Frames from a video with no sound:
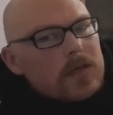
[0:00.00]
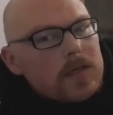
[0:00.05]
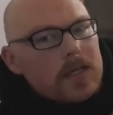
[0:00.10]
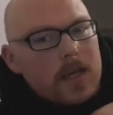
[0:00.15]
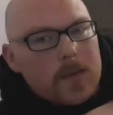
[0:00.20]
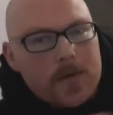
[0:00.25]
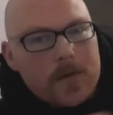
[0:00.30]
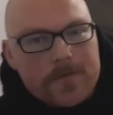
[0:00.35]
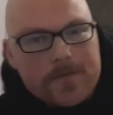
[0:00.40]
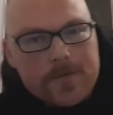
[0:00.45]

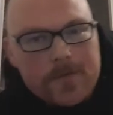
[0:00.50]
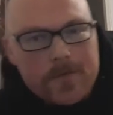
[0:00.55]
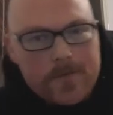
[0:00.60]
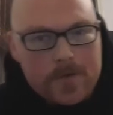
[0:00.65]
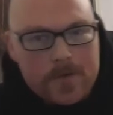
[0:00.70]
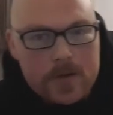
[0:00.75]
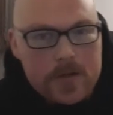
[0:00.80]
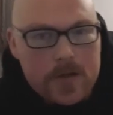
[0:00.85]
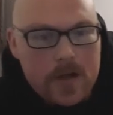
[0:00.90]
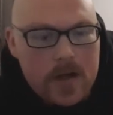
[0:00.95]
Yeah, I mean,
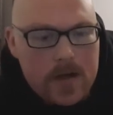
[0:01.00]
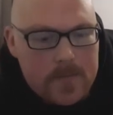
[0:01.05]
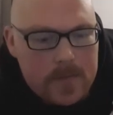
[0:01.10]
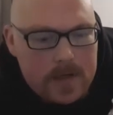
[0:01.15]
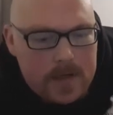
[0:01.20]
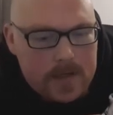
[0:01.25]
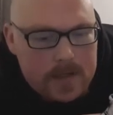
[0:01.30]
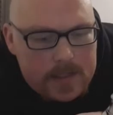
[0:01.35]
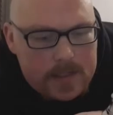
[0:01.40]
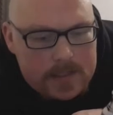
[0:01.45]
for the Not
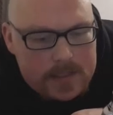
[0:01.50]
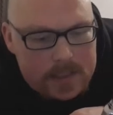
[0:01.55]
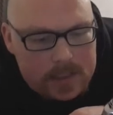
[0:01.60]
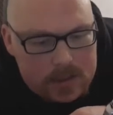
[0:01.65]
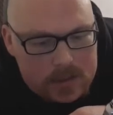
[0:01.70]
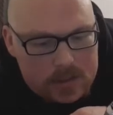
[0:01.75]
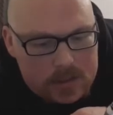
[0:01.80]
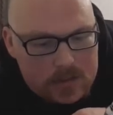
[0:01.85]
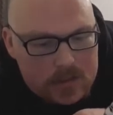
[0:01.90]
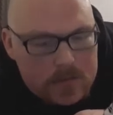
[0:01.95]
Mini, that's
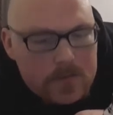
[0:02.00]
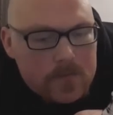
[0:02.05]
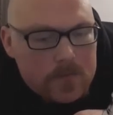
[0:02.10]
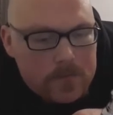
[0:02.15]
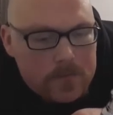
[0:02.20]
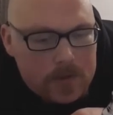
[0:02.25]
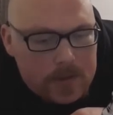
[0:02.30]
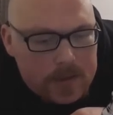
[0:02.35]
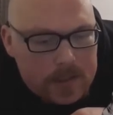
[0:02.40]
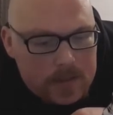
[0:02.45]
actually
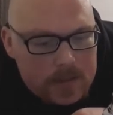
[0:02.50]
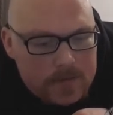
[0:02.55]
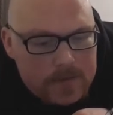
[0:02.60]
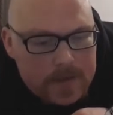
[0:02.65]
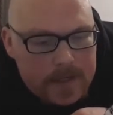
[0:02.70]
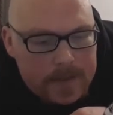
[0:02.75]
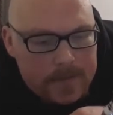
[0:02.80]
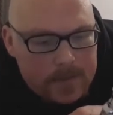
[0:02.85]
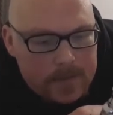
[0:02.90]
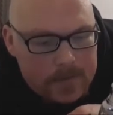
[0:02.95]
pretty good
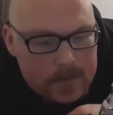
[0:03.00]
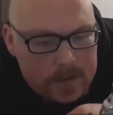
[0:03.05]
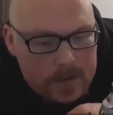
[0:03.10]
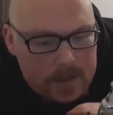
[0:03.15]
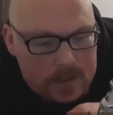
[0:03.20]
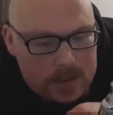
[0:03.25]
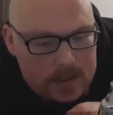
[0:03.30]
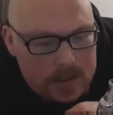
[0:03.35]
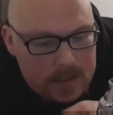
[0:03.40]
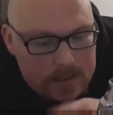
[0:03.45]
vapor
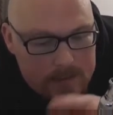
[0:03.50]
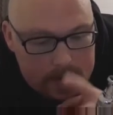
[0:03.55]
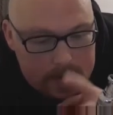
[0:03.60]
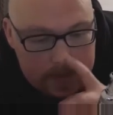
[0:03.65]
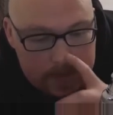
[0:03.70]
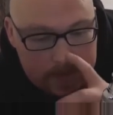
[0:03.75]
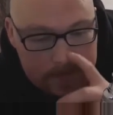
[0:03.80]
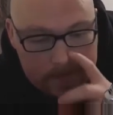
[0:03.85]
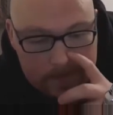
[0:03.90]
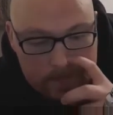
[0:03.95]
production at
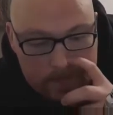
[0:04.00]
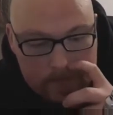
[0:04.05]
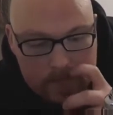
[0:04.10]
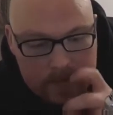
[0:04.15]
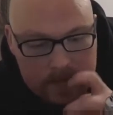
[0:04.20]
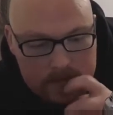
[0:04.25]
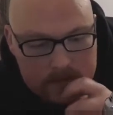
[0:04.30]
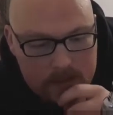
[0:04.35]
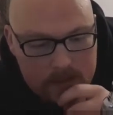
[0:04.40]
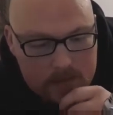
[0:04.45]
the
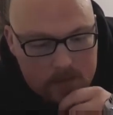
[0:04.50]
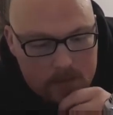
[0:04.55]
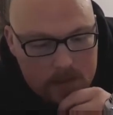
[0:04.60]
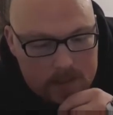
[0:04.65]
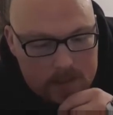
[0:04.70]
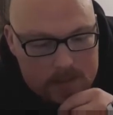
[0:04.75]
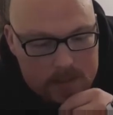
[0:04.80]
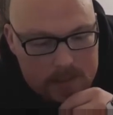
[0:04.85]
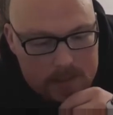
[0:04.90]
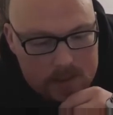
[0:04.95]
10
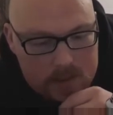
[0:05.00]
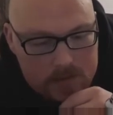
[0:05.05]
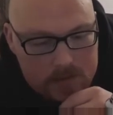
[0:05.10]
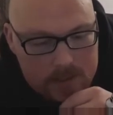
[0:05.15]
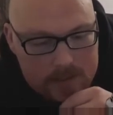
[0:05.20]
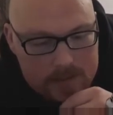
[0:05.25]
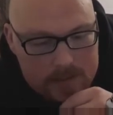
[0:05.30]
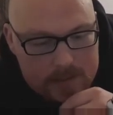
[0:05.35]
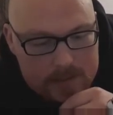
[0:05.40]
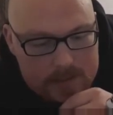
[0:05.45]
watts. Let's
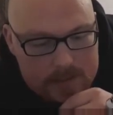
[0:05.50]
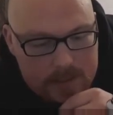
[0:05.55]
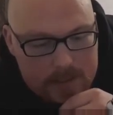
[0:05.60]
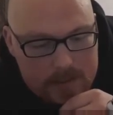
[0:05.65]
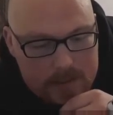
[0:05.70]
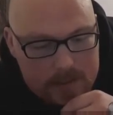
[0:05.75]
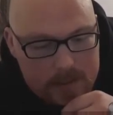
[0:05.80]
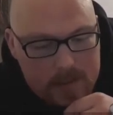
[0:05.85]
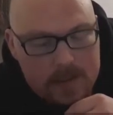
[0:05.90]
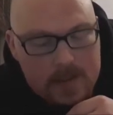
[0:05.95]
try this
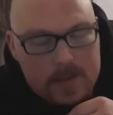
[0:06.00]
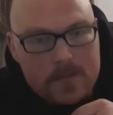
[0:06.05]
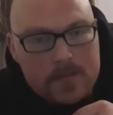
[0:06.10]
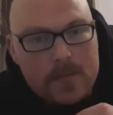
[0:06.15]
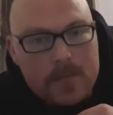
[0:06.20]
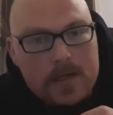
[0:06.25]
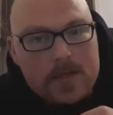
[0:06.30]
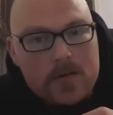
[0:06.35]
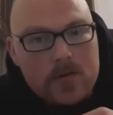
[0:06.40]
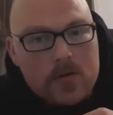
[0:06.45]
at
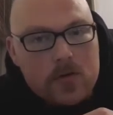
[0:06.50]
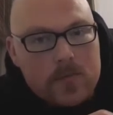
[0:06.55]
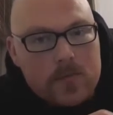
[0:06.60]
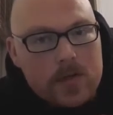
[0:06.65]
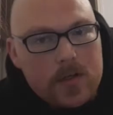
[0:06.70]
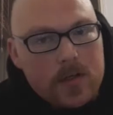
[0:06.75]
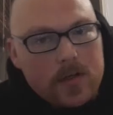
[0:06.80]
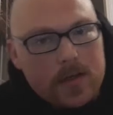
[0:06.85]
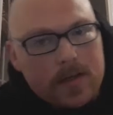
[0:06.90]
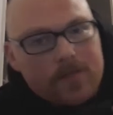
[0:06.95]
my
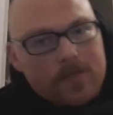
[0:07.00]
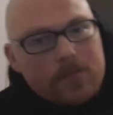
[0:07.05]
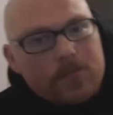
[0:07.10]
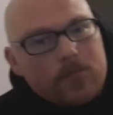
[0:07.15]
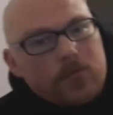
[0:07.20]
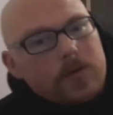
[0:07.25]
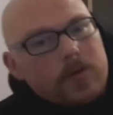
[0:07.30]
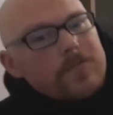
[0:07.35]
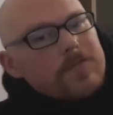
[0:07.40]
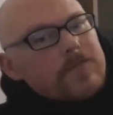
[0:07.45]
normal
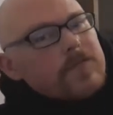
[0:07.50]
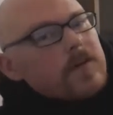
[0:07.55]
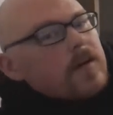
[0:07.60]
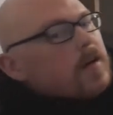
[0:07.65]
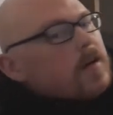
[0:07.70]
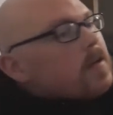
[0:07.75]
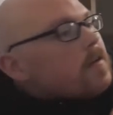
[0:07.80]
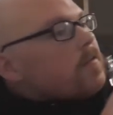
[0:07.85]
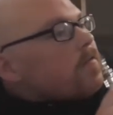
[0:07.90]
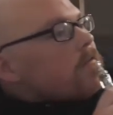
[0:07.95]

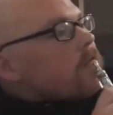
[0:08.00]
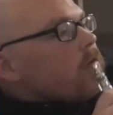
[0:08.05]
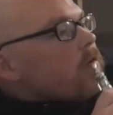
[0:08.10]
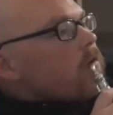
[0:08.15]
11.5.